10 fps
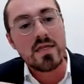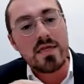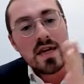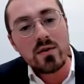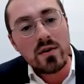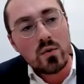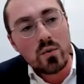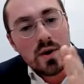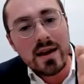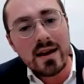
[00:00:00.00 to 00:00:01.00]
then
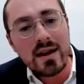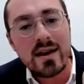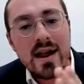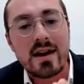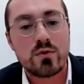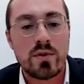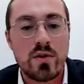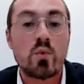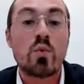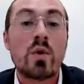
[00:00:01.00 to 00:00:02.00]
we connect
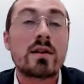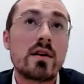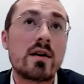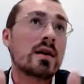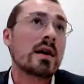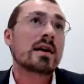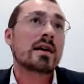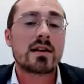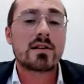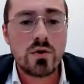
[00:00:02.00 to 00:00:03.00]
with a window
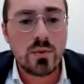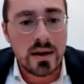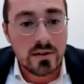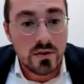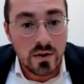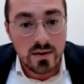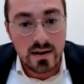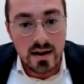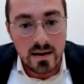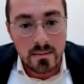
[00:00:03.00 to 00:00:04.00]
into
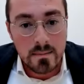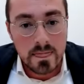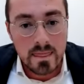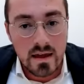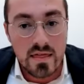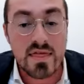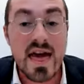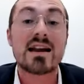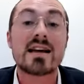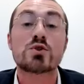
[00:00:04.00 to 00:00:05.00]
eternity.
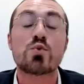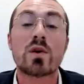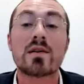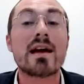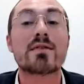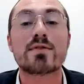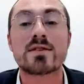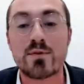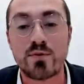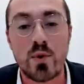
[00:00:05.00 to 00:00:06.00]
That is where life
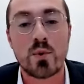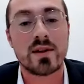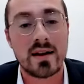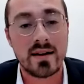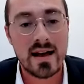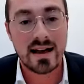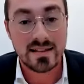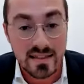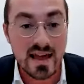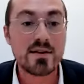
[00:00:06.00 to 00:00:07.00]
is unfolding.
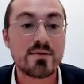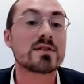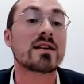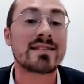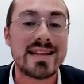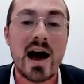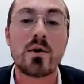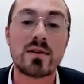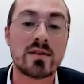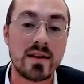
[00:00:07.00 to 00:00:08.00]
And life is
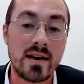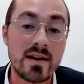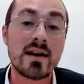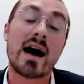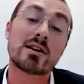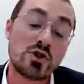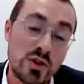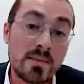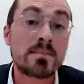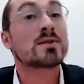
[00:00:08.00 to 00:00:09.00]
undoubtedly
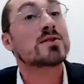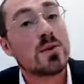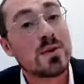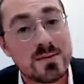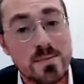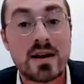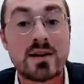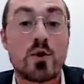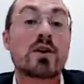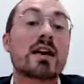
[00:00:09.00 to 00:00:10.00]
Hashem, so to
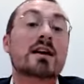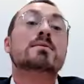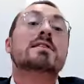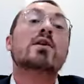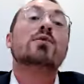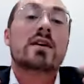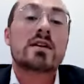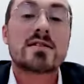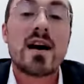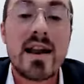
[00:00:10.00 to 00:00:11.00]
speak, turning himself
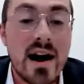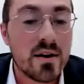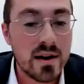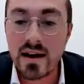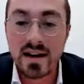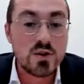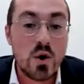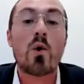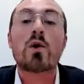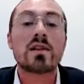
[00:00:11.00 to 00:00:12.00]
inside out. It's
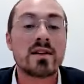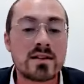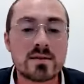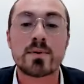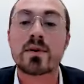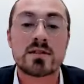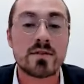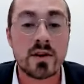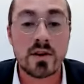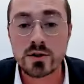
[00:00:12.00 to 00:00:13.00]
all an experience
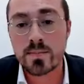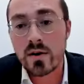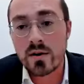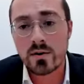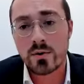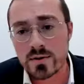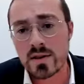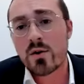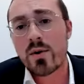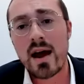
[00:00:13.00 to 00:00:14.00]
of HaKadosh Baruch Hu, who's
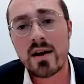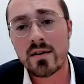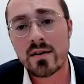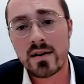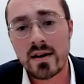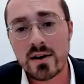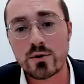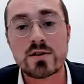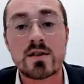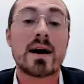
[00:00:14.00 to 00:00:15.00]
the creator,
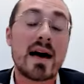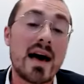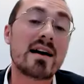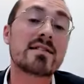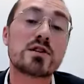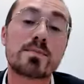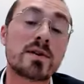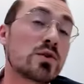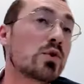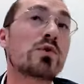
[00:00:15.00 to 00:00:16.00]
who's the Mechadesh
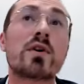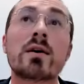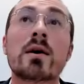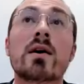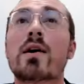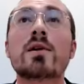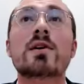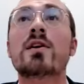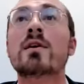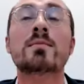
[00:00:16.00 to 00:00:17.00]
B'tuvay
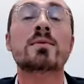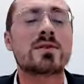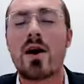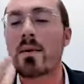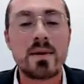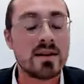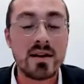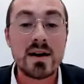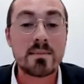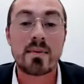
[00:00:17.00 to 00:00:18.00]
B'chol Yom Tamid,
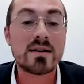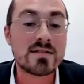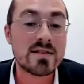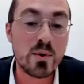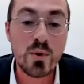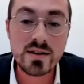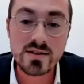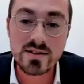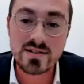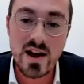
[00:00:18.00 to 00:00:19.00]
Ma'aseh
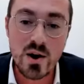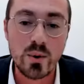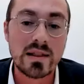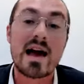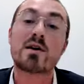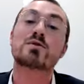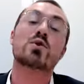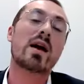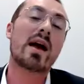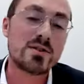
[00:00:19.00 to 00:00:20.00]
Bereishis, who allows
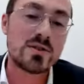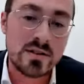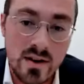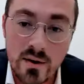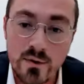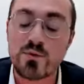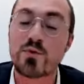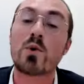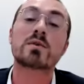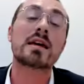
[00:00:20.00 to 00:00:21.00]
creation to
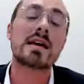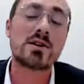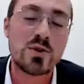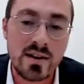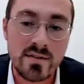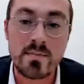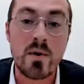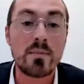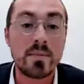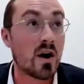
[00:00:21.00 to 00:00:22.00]
unfold each and every
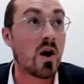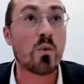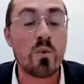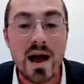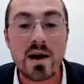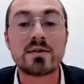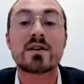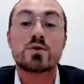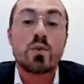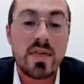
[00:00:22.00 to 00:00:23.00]
moment around
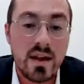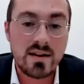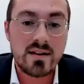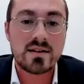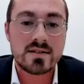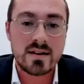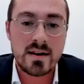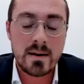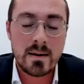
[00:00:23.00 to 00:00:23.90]
us, within us.